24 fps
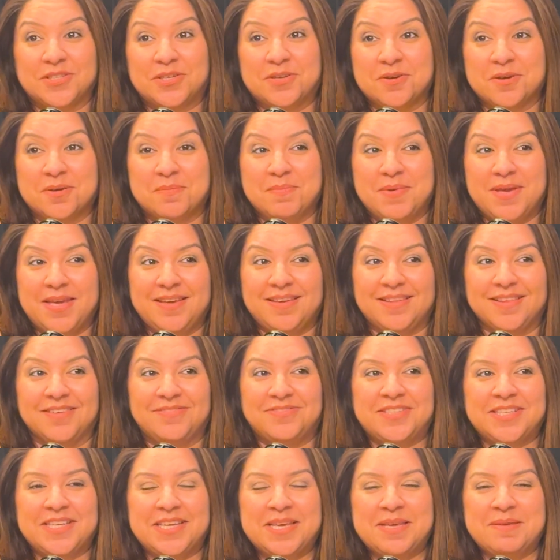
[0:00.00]
to cook meat. You
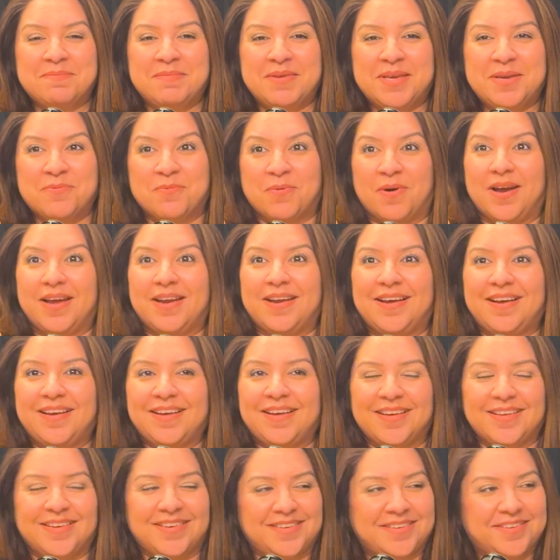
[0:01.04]
love to eat meat. Why not?